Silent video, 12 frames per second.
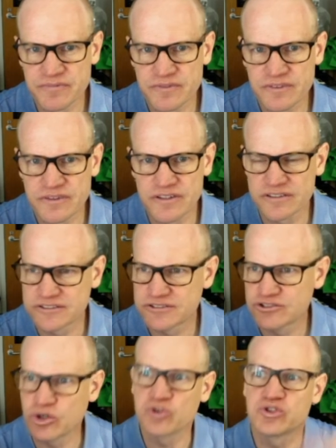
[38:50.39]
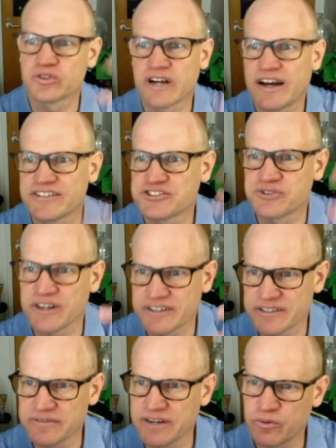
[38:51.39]
this social construct
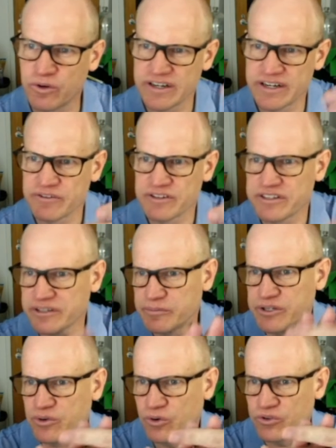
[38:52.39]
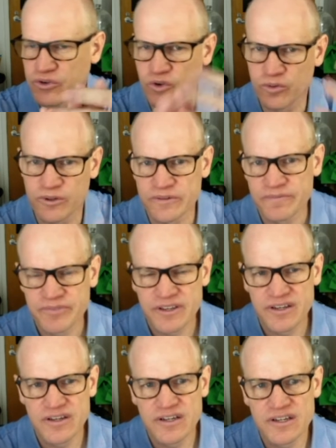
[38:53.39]
of I want everything to be orthonormal,
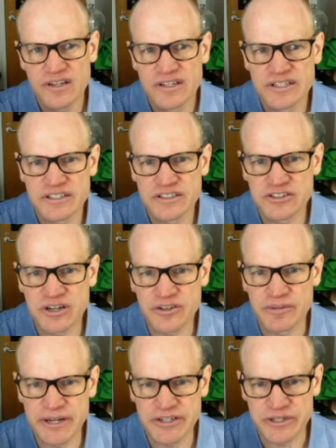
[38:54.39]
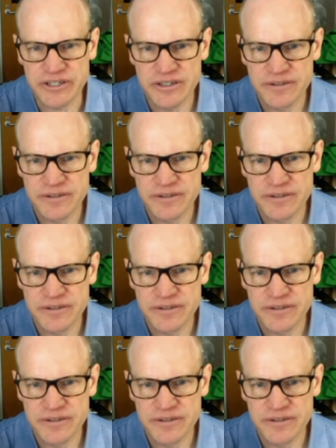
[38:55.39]
is called the metric.